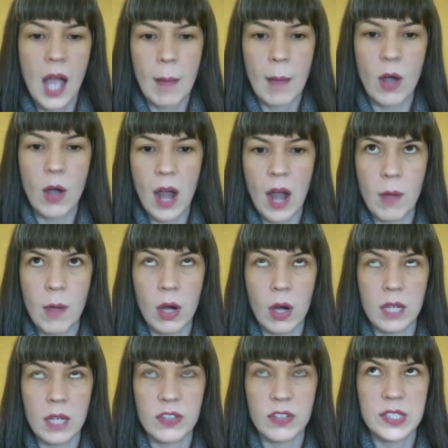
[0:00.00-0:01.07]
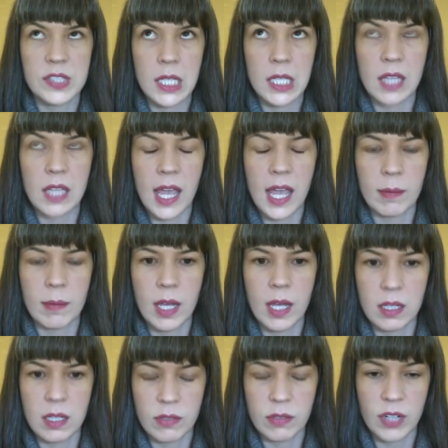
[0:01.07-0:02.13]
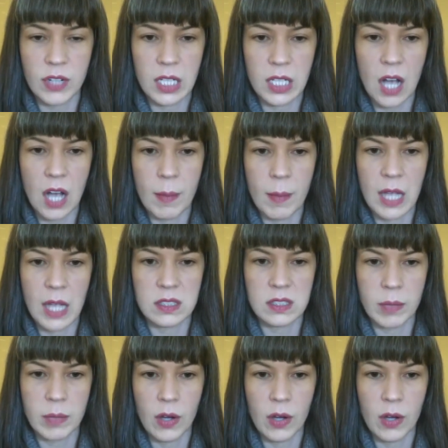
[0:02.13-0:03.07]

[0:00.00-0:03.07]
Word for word: I'm already, I'm already foreseeing the hate mail and the friggin' comments